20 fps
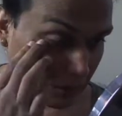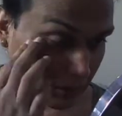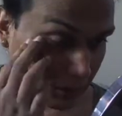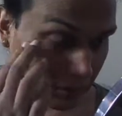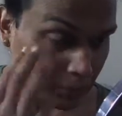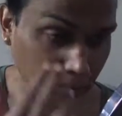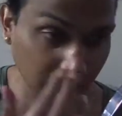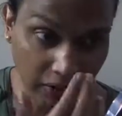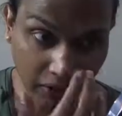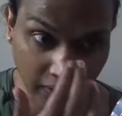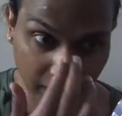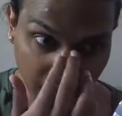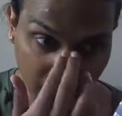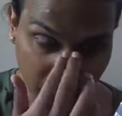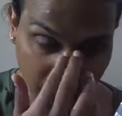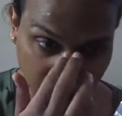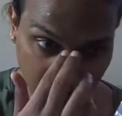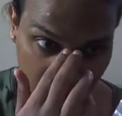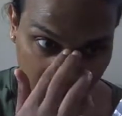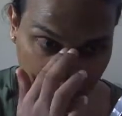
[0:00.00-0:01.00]
apply for
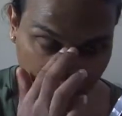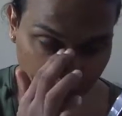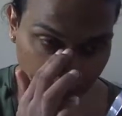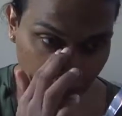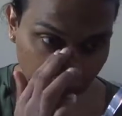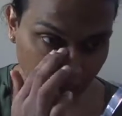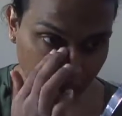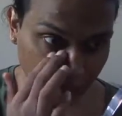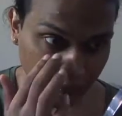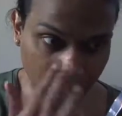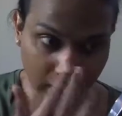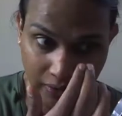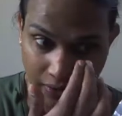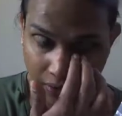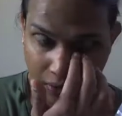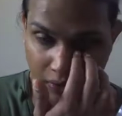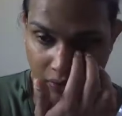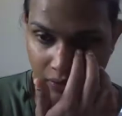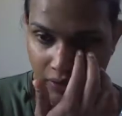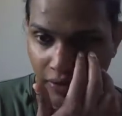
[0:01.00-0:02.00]
the jobs. Like,
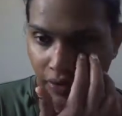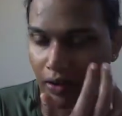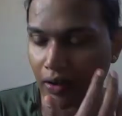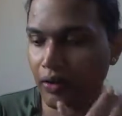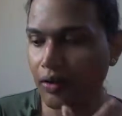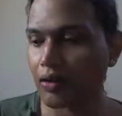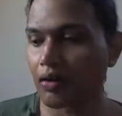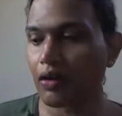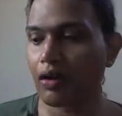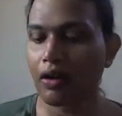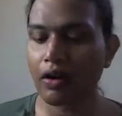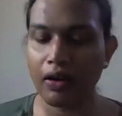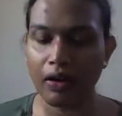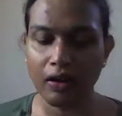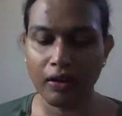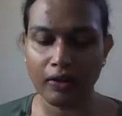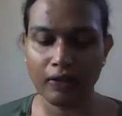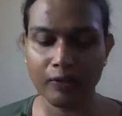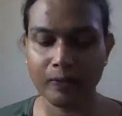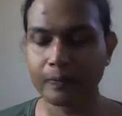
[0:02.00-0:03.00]
yesterday I got a
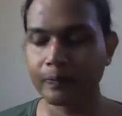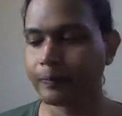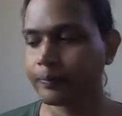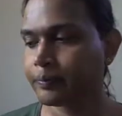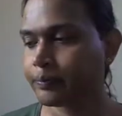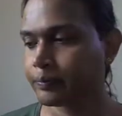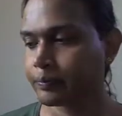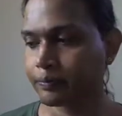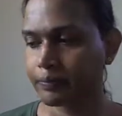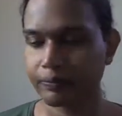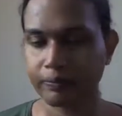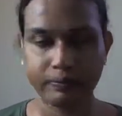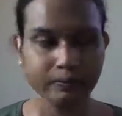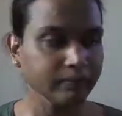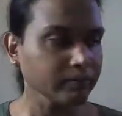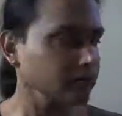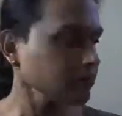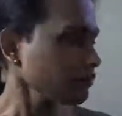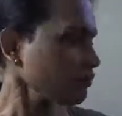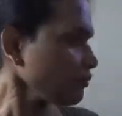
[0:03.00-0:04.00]
call,
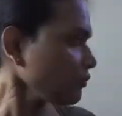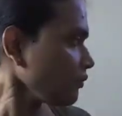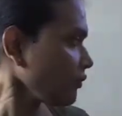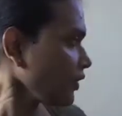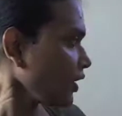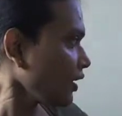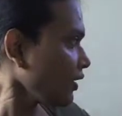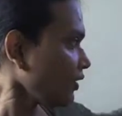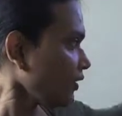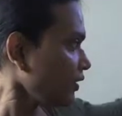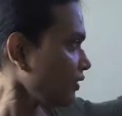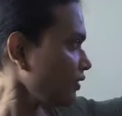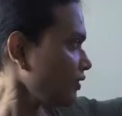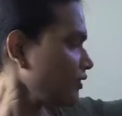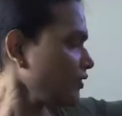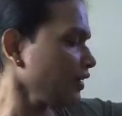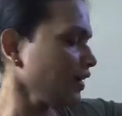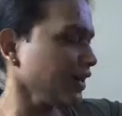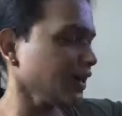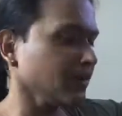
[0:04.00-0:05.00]
and then this
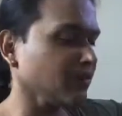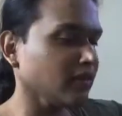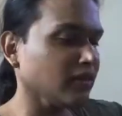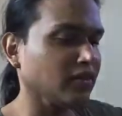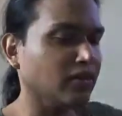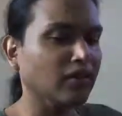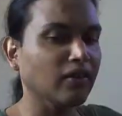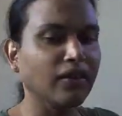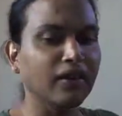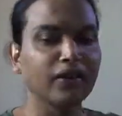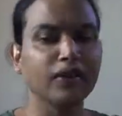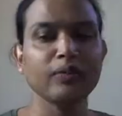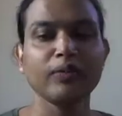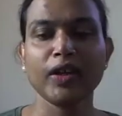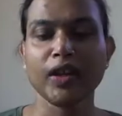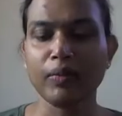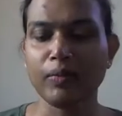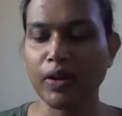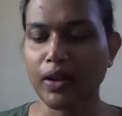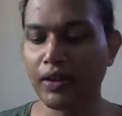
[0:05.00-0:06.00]
lady was talking to
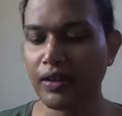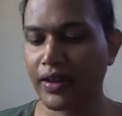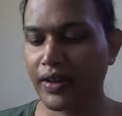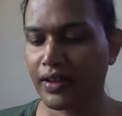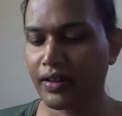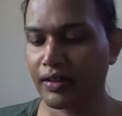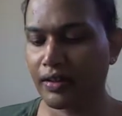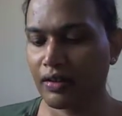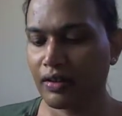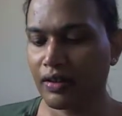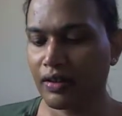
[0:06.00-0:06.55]
me about, like,